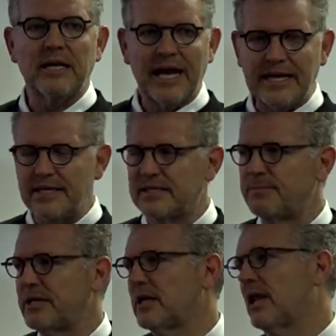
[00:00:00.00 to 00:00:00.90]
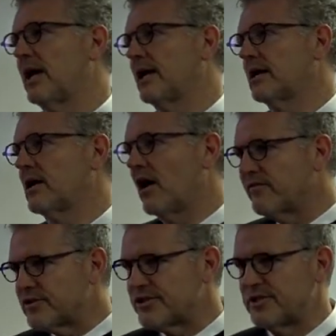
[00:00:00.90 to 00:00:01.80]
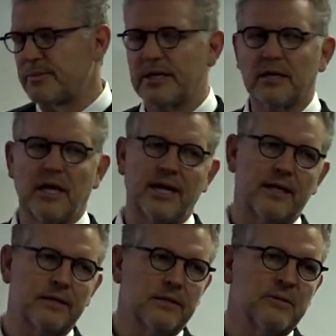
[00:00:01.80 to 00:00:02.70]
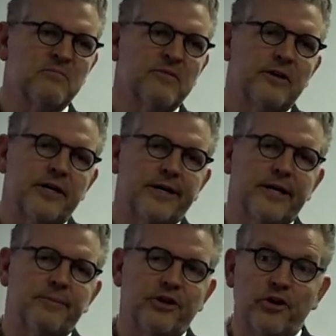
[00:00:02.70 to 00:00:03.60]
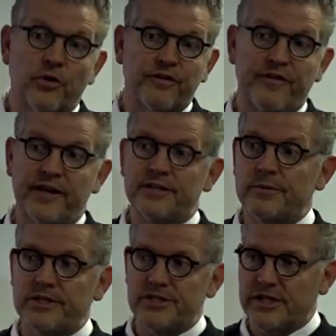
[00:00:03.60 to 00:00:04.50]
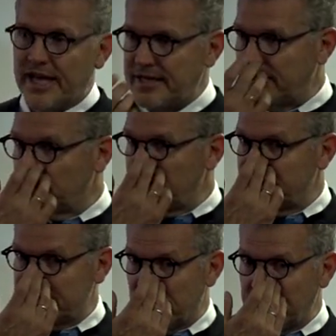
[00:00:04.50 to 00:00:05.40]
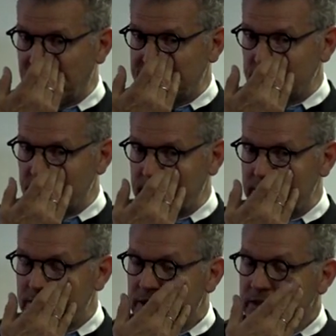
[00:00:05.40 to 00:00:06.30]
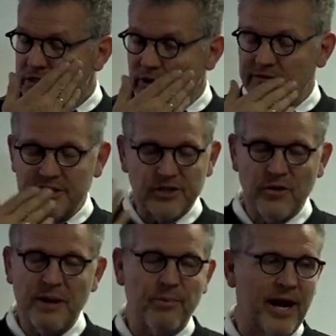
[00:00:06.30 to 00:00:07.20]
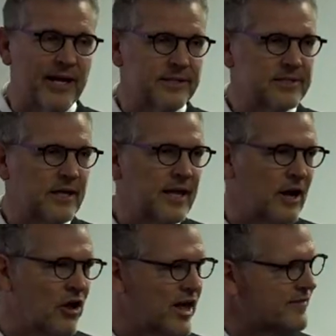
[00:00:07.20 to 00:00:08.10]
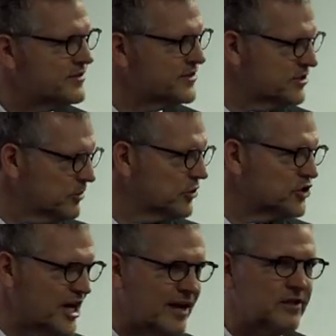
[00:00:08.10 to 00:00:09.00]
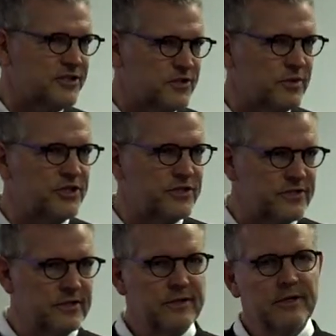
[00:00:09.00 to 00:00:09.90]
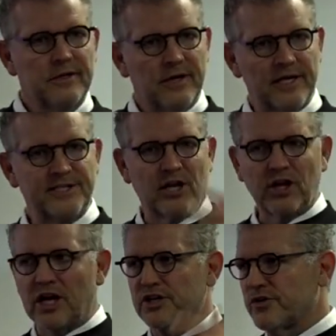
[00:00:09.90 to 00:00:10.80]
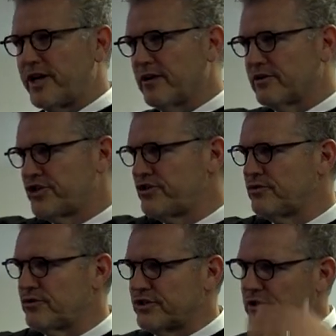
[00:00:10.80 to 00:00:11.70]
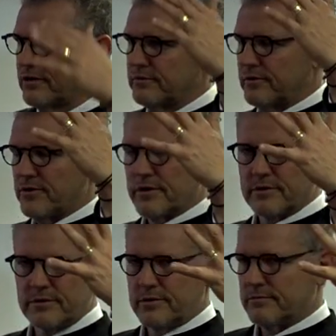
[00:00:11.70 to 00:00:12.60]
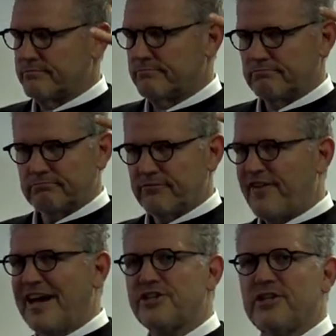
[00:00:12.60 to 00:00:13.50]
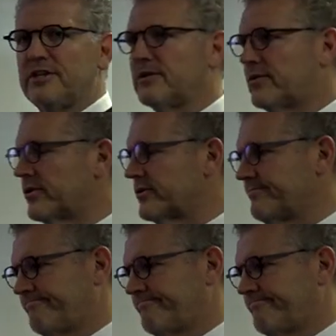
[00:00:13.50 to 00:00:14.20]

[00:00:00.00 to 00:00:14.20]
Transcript: Nike's a big client, Converse is a big client, um, the North Face, we just landed Louis Vuitton last week. So we have these great brands and they all have similar challenges, which is I sell luxury or shoes or, or, or fashion or